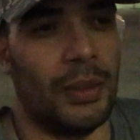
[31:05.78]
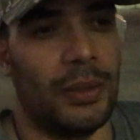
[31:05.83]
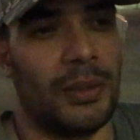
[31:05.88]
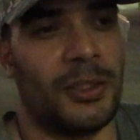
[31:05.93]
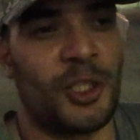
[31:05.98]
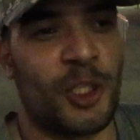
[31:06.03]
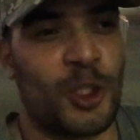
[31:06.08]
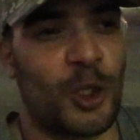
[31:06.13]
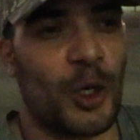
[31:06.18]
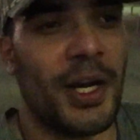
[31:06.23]

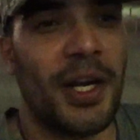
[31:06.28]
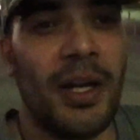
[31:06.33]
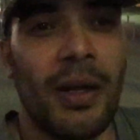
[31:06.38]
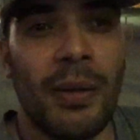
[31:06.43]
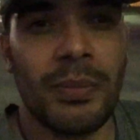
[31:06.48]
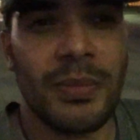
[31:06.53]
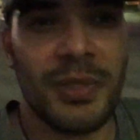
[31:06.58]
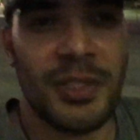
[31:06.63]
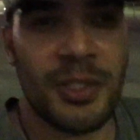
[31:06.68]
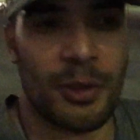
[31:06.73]

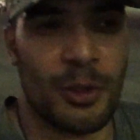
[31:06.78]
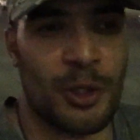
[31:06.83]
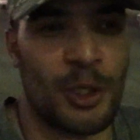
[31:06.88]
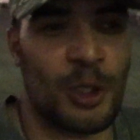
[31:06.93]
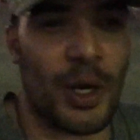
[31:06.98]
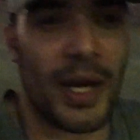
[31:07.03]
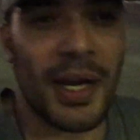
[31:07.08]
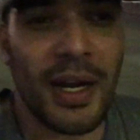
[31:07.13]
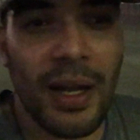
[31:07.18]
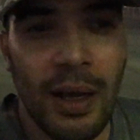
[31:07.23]
stratums or
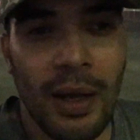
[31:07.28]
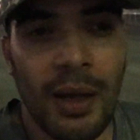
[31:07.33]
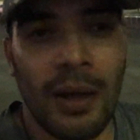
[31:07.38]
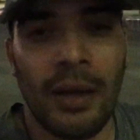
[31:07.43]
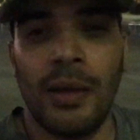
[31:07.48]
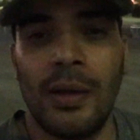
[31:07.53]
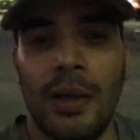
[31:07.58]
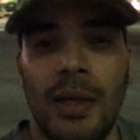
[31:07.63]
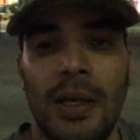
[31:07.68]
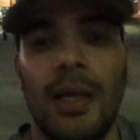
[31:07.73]
strata,
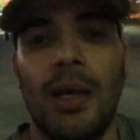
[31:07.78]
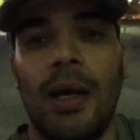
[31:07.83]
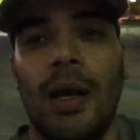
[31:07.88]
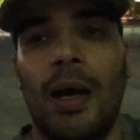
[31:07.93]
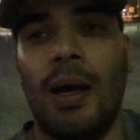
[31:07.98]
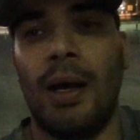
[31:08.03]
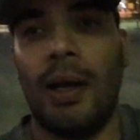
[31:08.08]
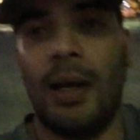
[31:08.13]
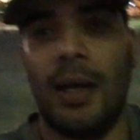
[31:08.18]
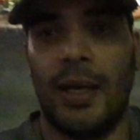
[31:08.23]

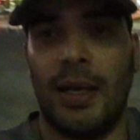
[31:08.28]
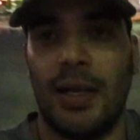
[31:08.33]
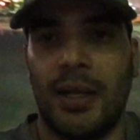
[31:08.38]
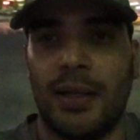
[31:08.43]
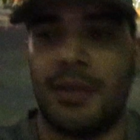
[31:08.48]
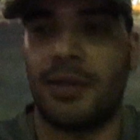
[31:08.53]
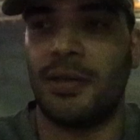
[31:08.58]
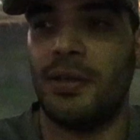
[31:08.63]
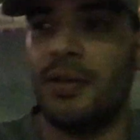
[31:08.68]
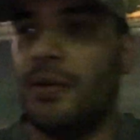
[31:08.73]

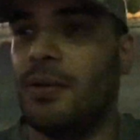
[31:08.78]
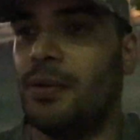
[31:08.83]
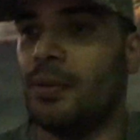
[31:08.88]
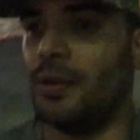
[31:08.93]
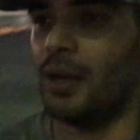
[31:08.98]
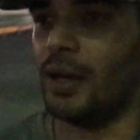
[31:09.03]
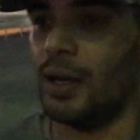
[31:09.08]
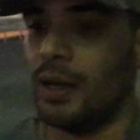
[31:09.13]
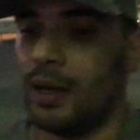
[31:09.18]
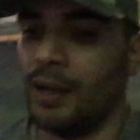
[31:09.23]

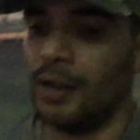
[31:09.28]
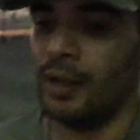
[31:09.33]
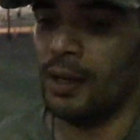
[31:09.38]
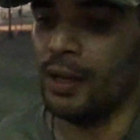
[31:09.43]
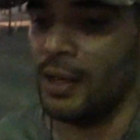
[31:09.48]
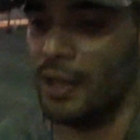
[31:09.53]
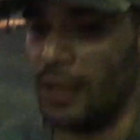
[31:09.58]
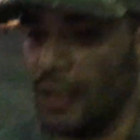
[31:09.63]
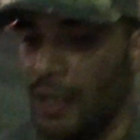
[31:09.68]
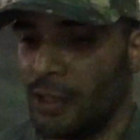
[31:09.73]

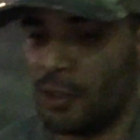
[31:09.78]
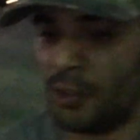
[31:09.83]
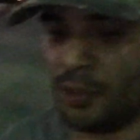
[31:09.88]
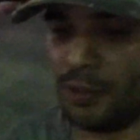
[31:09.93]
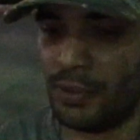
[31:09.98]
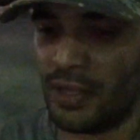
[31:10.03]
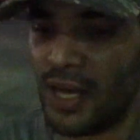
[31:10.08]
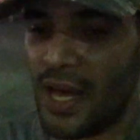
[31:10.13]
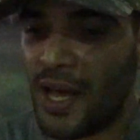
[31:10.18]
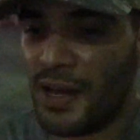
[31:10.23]

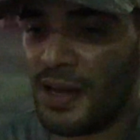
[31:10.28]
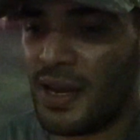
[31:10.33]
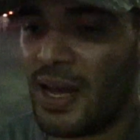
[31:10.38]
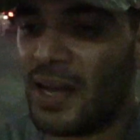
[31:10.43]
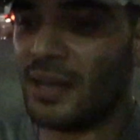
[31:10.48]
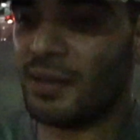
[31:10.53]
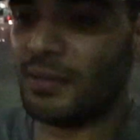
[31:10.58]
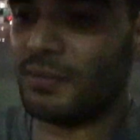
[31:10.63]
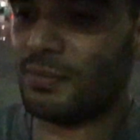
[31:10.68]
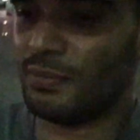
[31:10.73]
to then
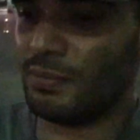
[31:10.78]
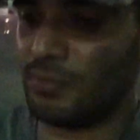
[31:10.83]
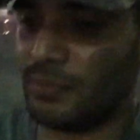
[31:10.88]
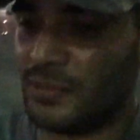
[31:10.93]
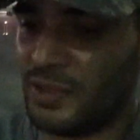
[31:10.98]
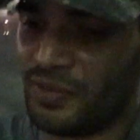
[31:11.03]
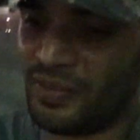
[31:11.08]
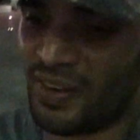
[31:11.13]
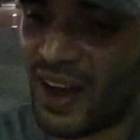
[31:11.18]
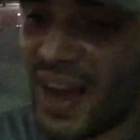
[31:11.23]
not
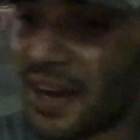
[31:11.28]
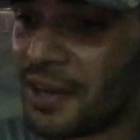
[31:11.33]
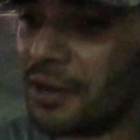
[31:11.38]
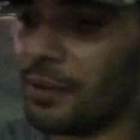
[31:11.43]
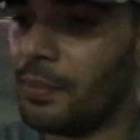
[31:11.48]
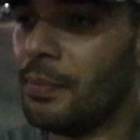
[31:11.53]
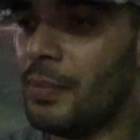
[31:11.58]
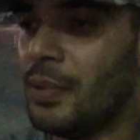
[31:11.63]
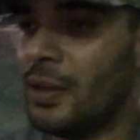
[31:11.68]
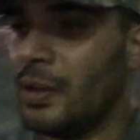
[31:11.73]
divide
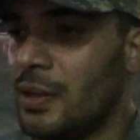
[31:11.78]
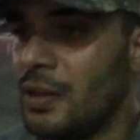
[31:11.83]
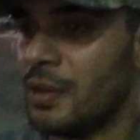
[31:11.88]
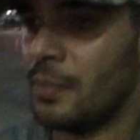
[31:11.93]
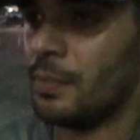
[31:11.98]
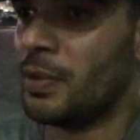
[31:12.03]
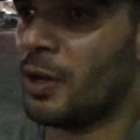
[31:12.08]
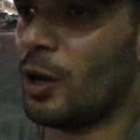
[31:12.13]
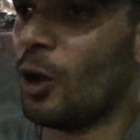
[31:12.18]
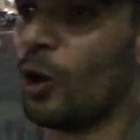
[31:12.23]
them,
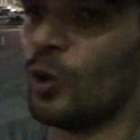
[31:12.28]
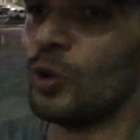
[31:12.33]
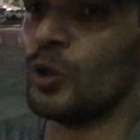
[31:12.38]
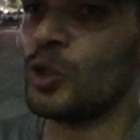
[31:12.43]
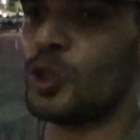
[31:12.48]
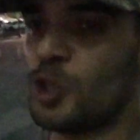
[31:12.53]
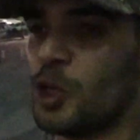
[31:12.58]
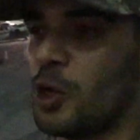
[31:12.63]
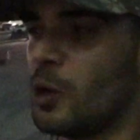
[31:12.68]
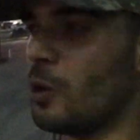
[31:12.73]
but
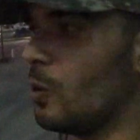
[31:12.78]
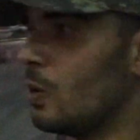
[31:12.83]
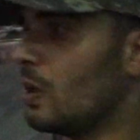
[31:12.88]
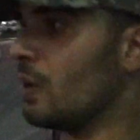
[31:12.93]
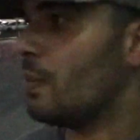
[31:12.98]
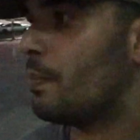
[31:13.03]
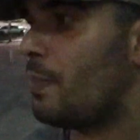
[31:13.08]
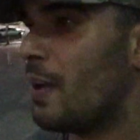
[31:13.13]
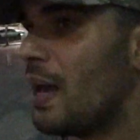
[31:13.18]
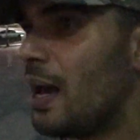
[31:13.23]
also
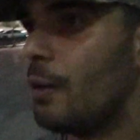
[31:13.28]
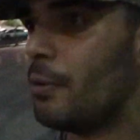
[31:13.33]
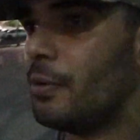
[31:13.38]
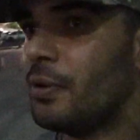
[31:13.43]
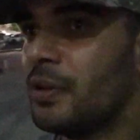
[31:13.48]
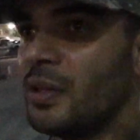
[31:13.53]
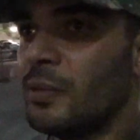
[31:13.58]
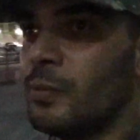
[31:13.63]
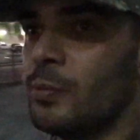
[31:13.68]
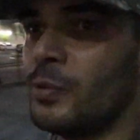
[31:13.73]

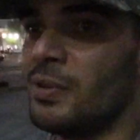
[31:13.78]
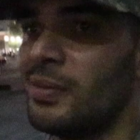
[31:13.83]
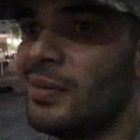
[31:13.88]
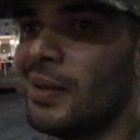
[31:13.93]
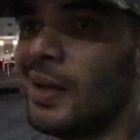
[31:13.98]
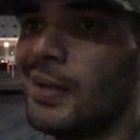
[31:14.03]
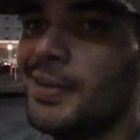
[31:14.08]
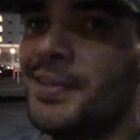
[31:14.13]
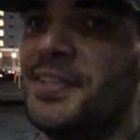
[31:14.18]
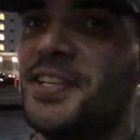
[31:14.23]
empower them with
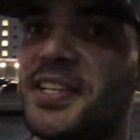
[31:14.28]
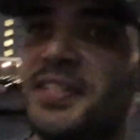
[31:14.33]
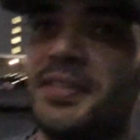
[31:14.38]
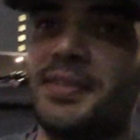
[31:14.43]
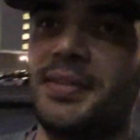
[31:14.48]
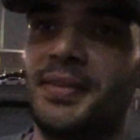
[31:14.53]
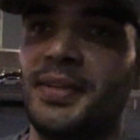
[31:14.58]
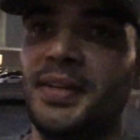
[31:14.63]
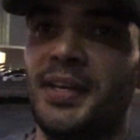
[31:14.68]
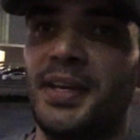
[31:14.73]
not
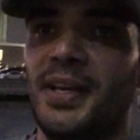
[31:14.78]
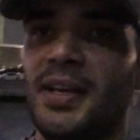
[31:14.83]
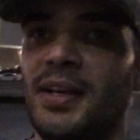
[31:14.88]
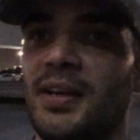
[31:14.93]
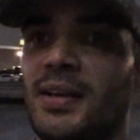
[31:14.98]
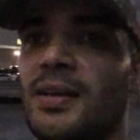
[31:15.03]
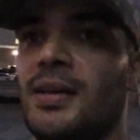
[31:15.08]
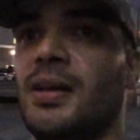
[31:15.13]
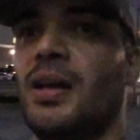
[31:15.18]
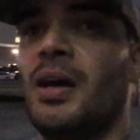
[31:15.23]
just
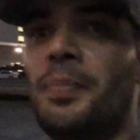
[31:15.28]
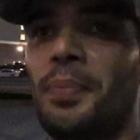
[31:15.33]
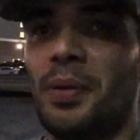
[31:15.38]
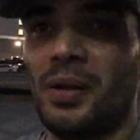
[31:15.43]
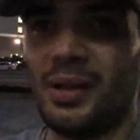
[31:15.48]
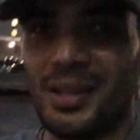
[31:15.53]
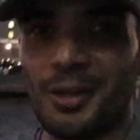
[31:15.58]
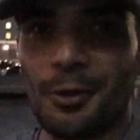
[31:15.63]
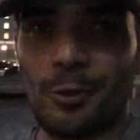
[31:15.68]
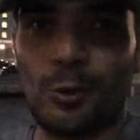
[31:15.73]
a
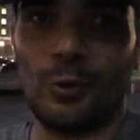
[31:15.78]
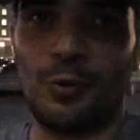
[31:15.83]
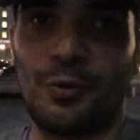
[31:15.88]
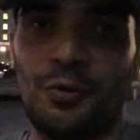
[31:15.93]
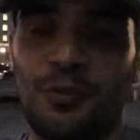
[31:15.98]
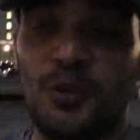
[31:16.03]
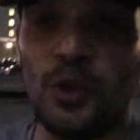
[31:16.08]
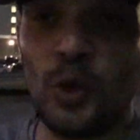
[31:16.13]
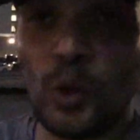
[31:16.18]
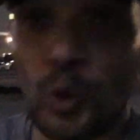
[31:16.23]
political
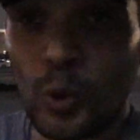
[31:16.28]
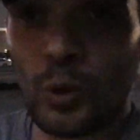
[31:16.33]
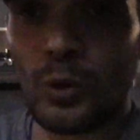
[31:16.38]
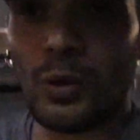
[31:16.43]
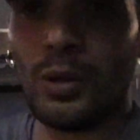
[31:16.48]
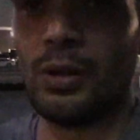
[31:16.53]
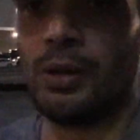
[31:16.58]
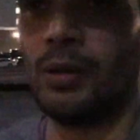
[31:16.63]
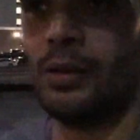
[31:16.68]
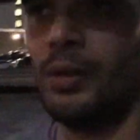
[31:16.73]

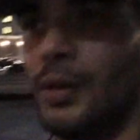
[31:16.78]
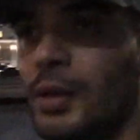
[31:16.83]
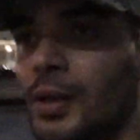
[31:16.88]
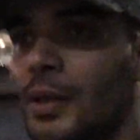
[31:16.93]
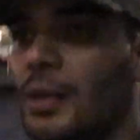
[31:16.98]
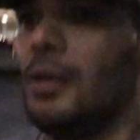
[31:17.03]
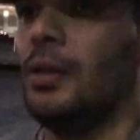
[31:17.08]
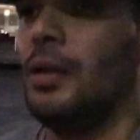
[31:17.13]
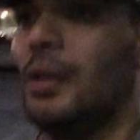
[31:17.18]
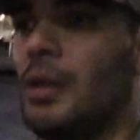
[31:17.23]
fuel,
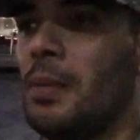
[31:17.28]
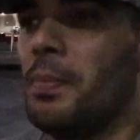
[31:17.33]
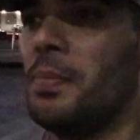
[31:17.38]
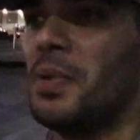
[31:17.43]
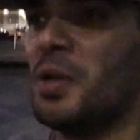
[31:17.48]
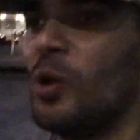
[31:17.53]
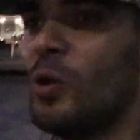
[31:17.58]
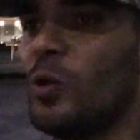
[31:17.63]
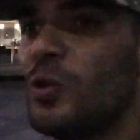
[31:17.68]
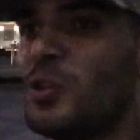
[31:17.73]

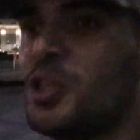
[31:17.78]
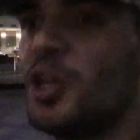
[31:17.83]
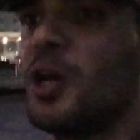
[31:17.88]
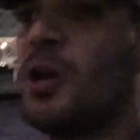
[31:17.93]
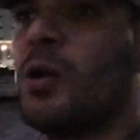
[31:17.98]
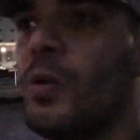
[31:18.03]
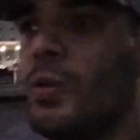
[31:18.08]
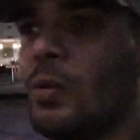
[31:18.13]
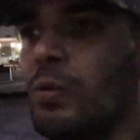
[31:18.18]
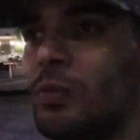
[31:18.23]
but
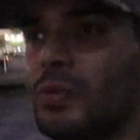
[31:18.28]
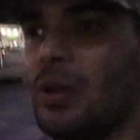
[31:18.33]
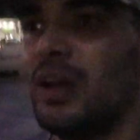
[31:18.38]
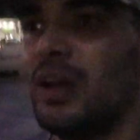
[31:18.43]
also